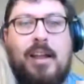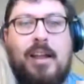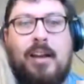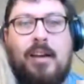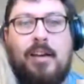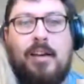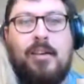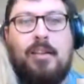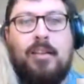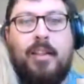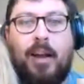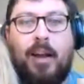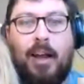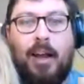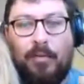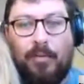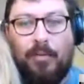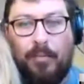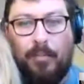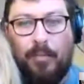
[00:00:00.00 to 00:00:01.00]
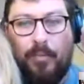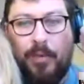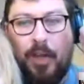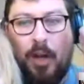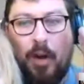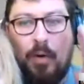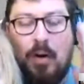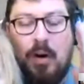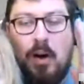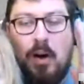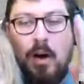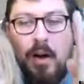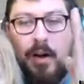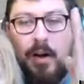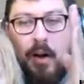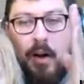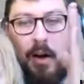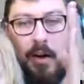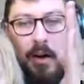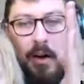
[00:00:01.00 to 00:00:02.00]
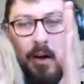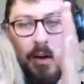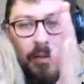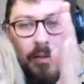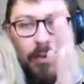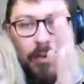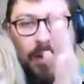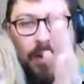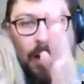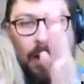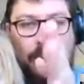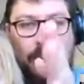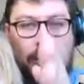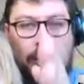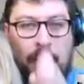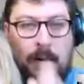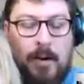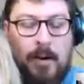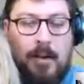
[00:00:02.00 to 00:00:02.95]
and they kind of go on and on and on forever